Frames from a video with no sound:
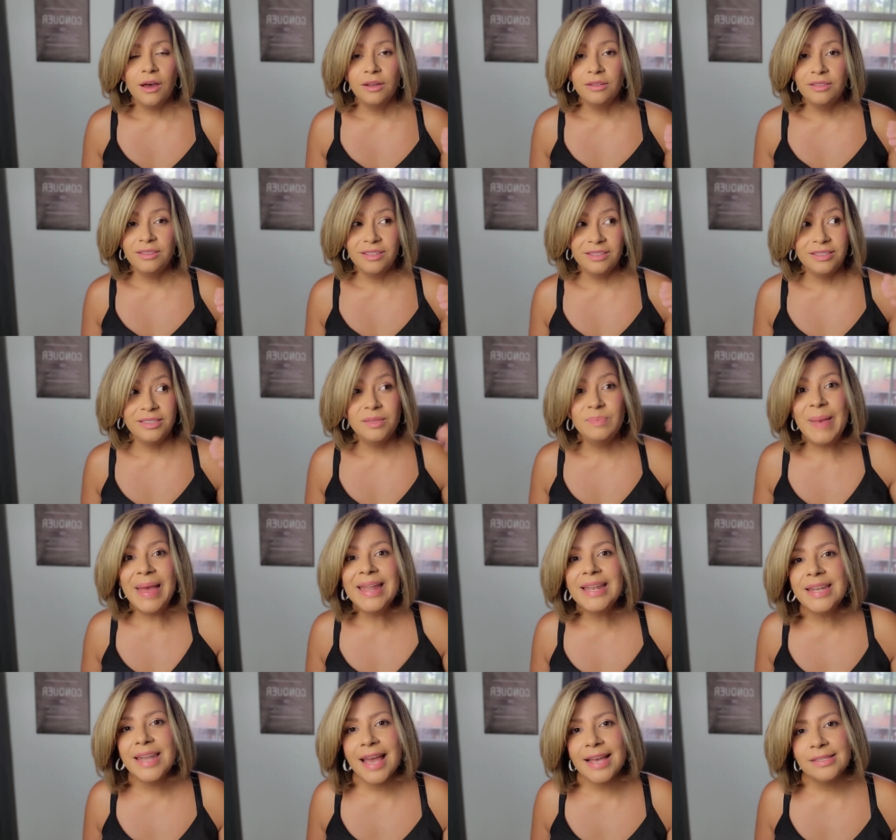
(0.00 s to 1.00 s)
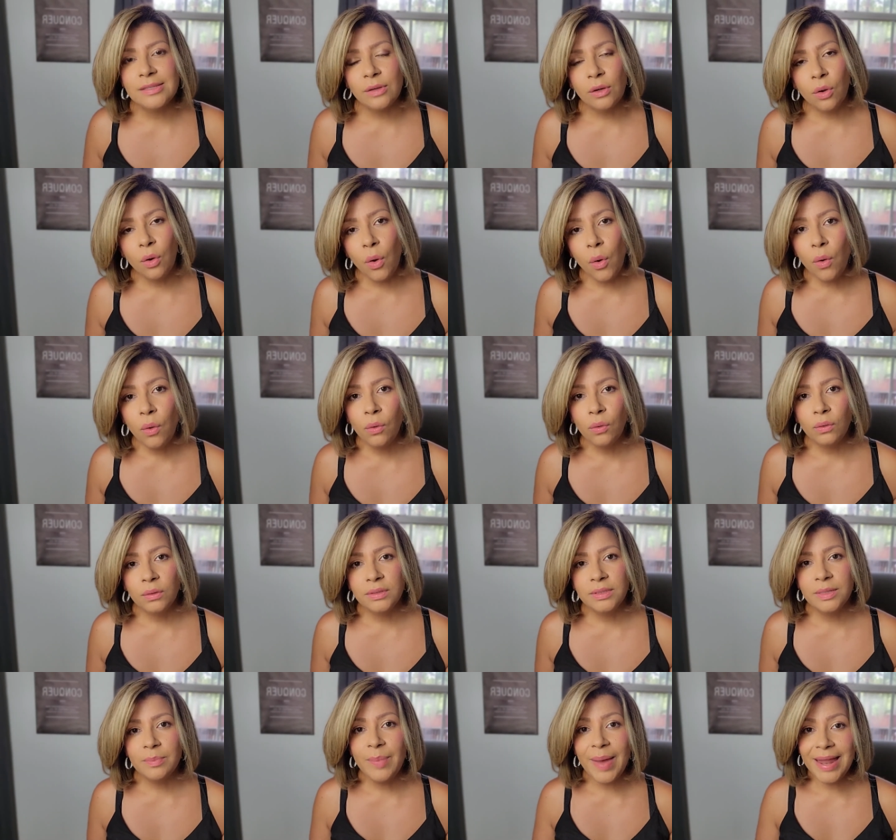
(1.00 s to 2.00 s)
to spend as a whole
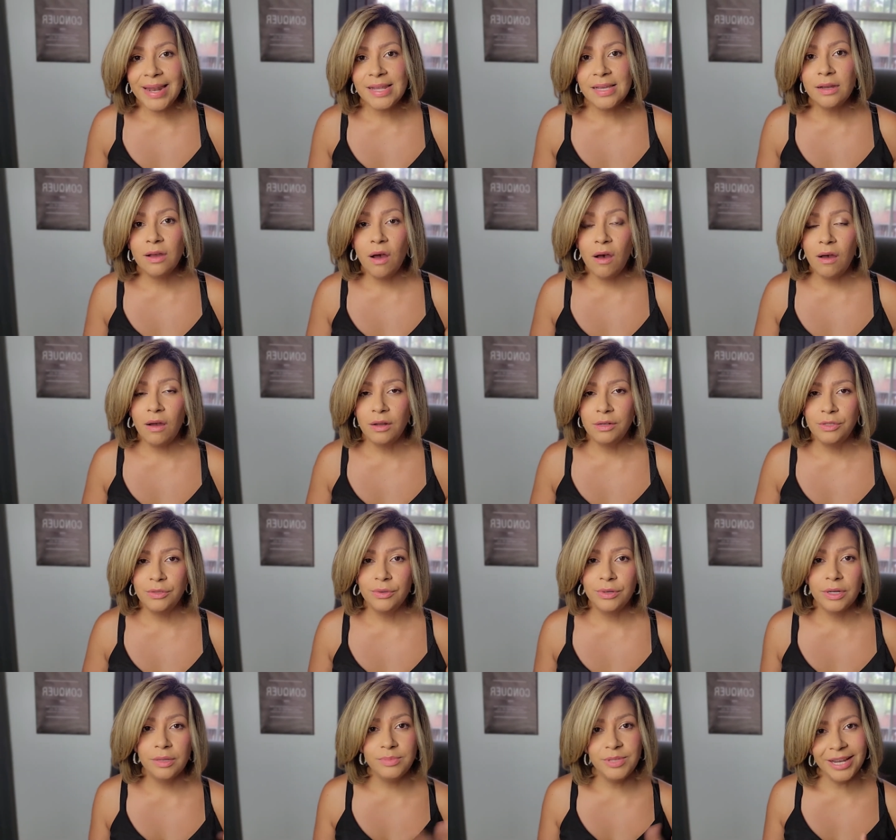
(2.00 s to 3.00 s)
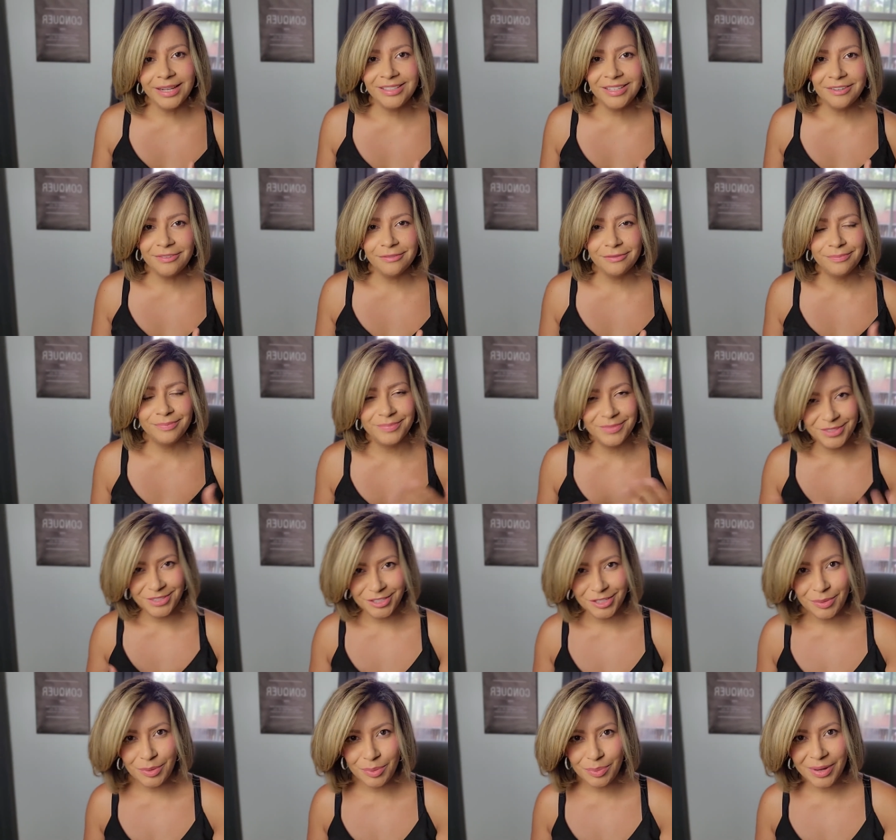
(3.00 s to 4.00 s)
depending on your objective?
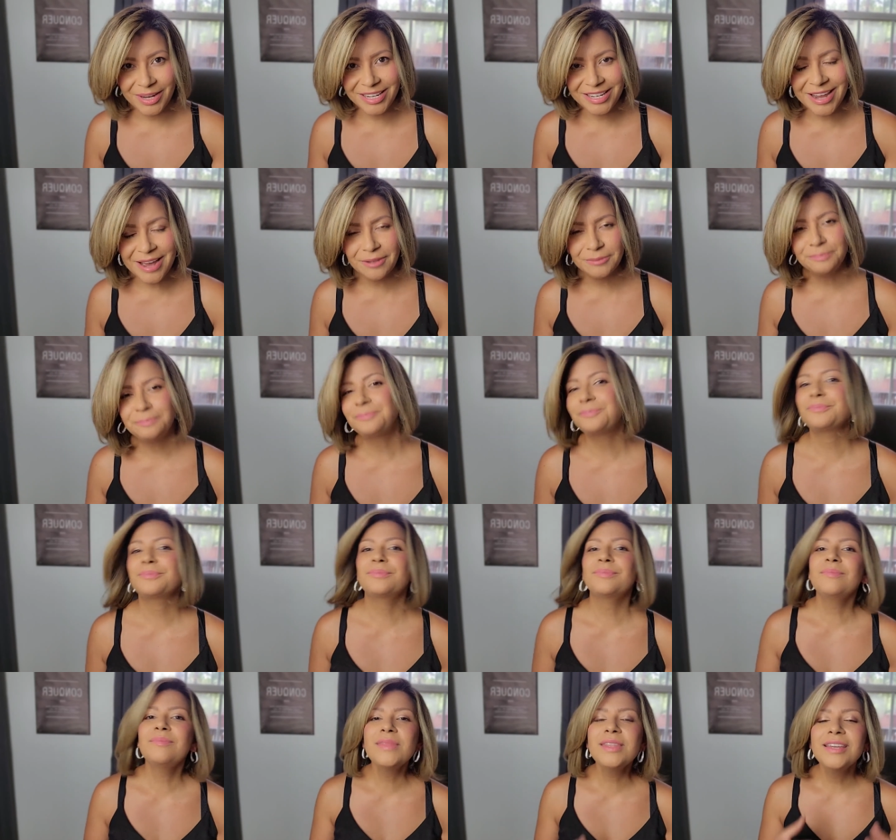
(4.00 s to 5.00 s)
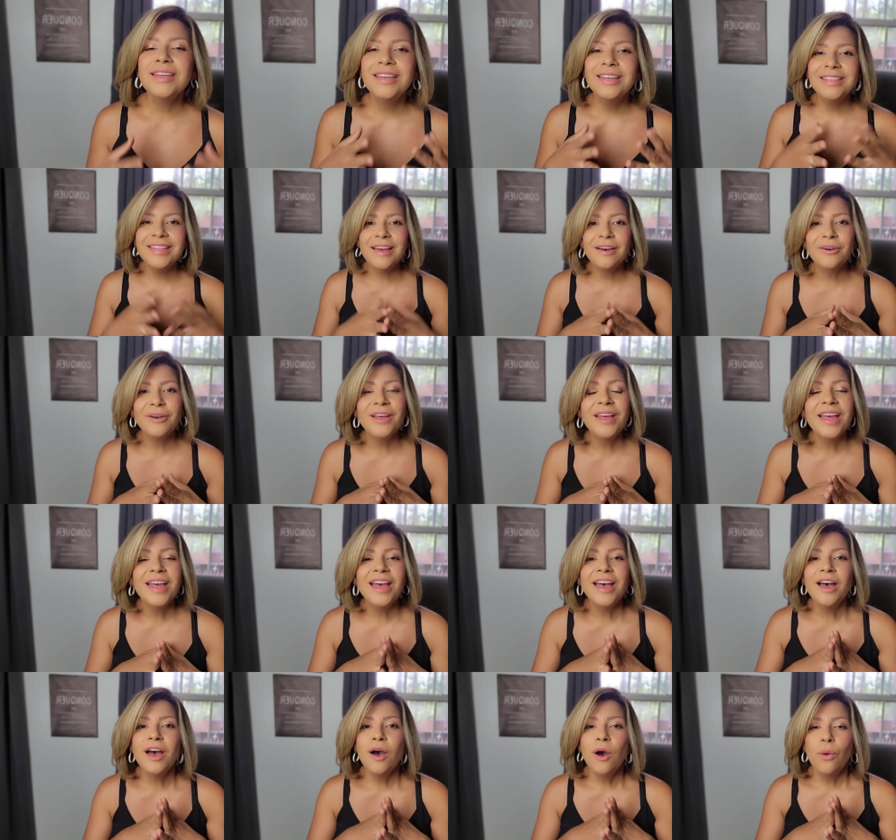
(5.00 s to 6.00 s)
So let me break it down. Now,
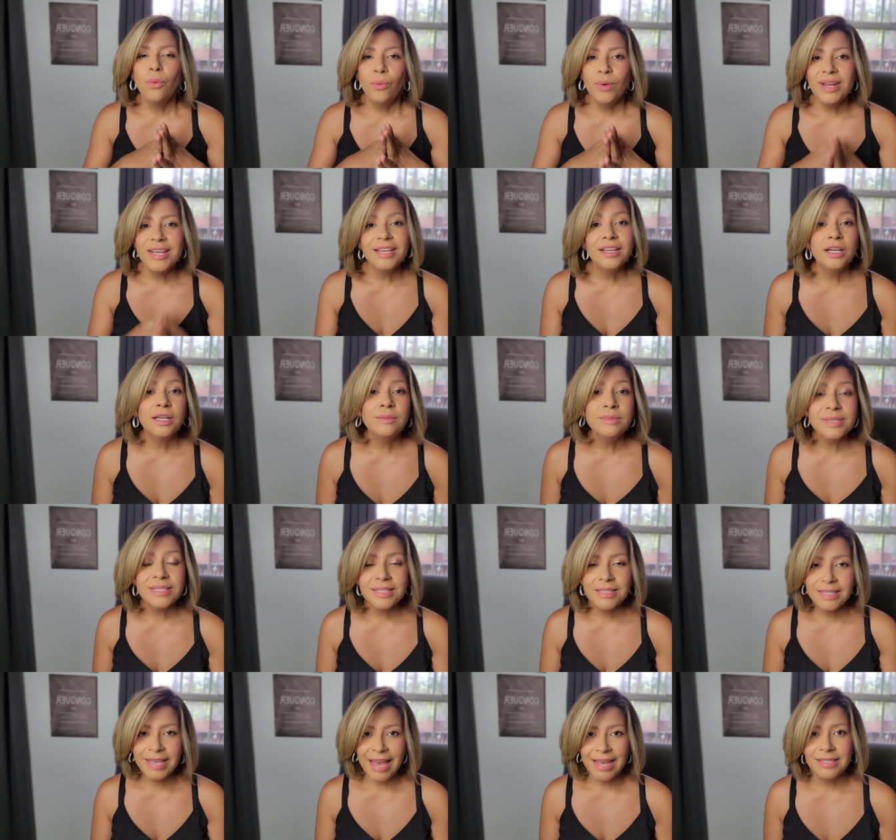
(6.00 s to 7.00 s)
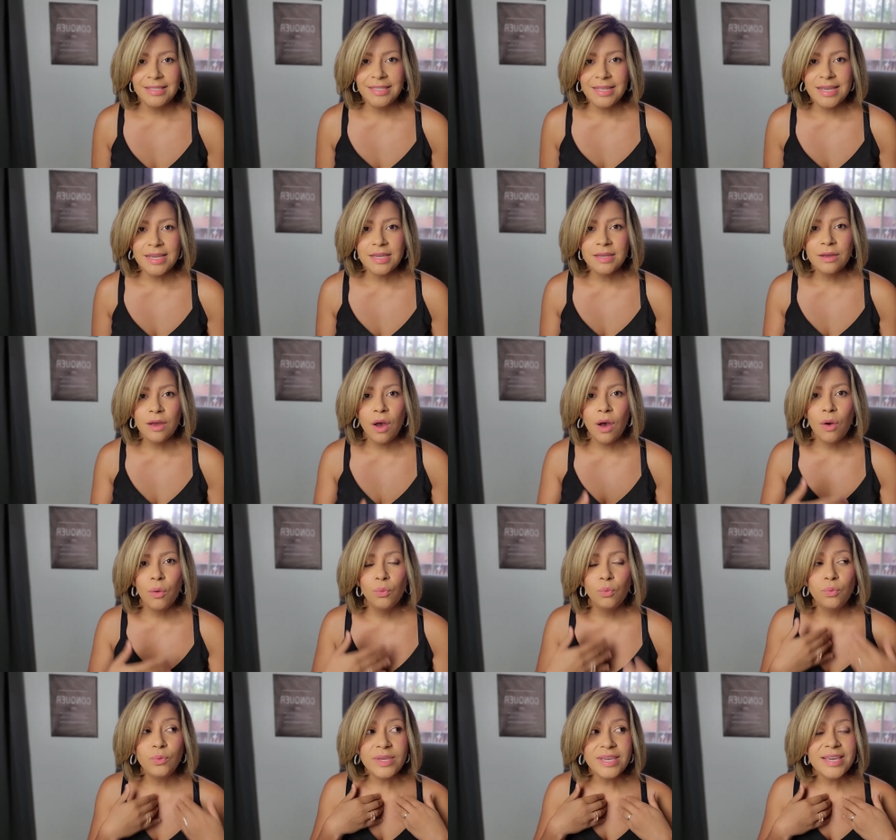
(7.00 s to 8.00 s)
when it comes to testing,
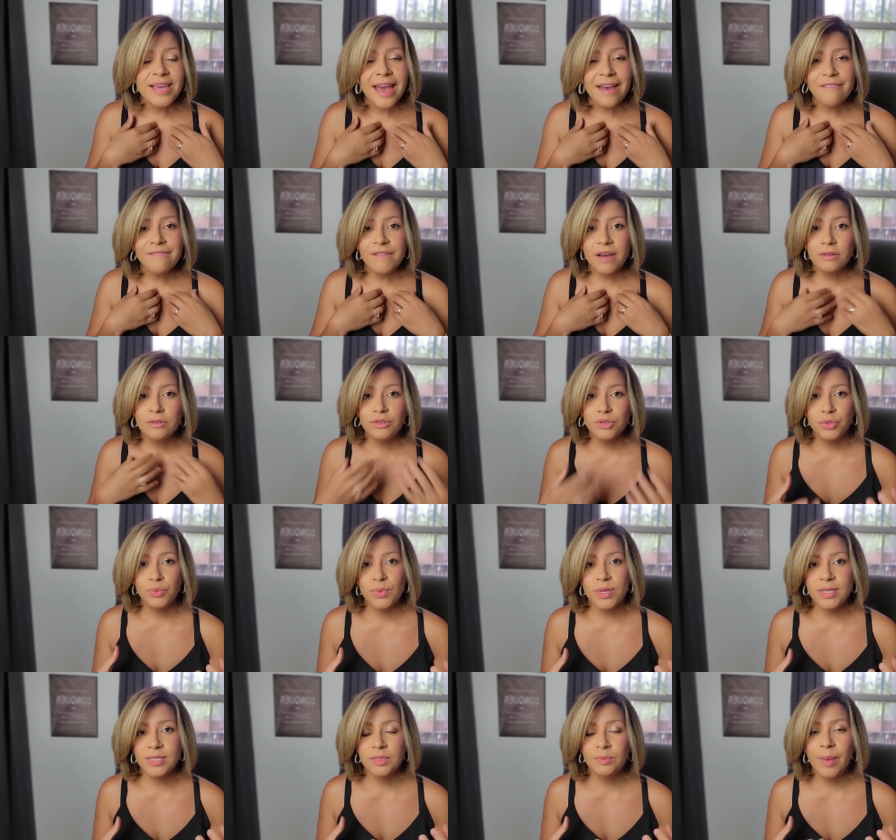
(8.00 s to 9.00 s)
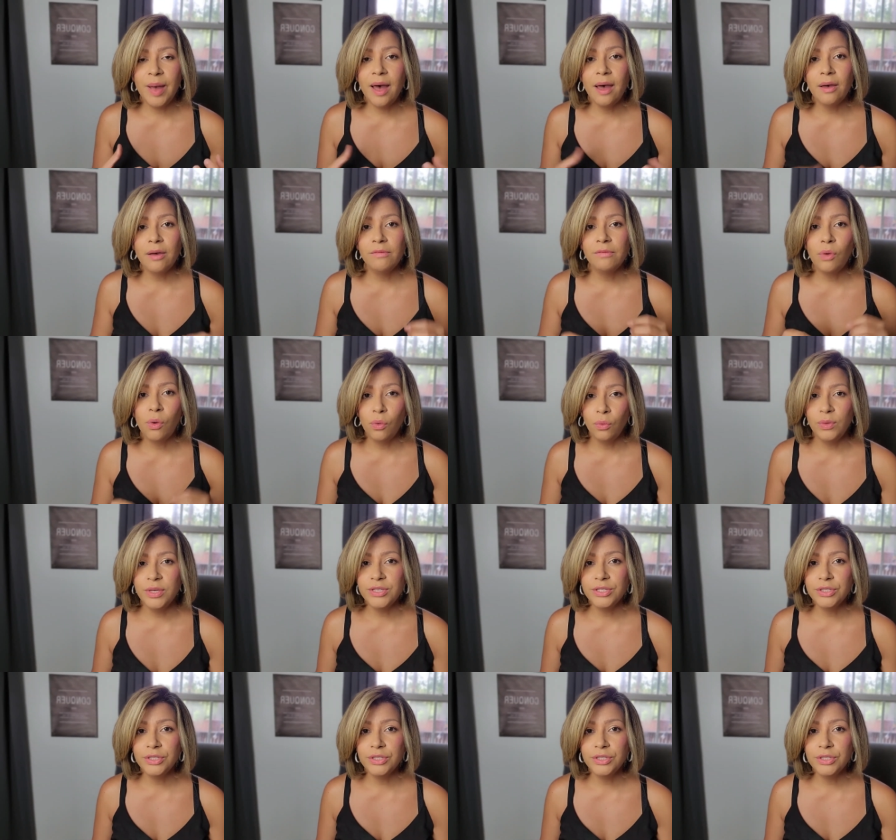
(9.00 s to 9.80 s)
we have found a sweet spot of always